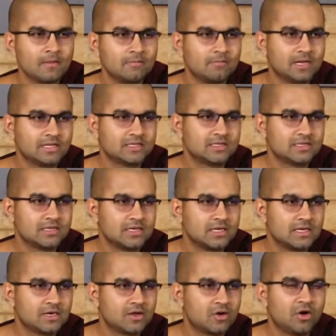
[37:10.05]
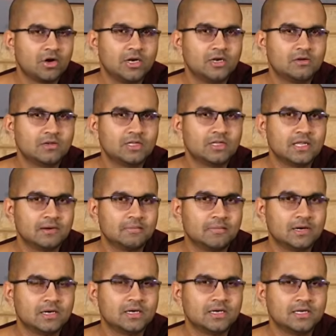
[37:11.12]
but according to the
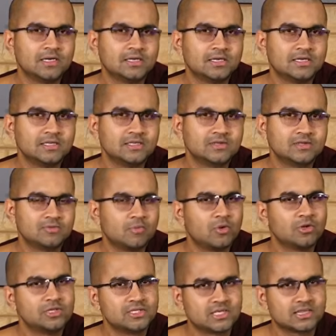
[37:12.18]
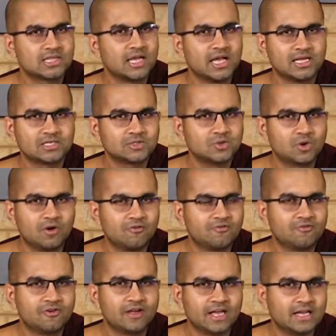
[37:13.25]
Dhamma, Bodhisattva has to
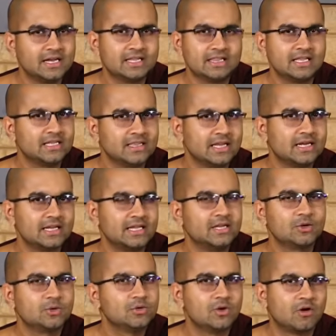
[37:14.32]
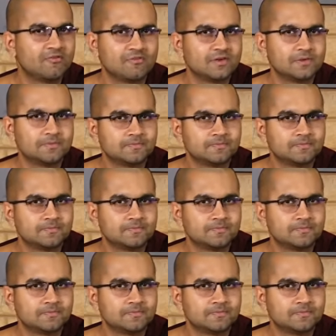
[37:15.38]
offer anything that he could offer.